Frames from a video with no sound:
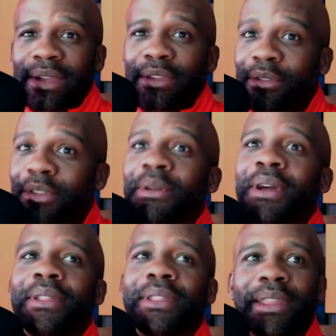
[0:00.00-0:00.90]
you do
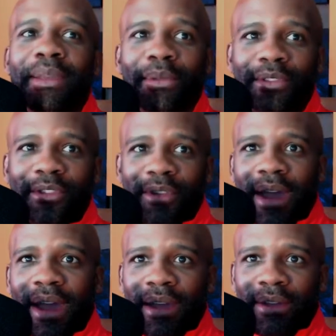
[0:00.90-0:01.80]
know that he was
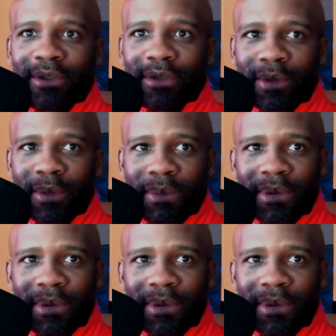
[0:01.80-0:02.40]
trying to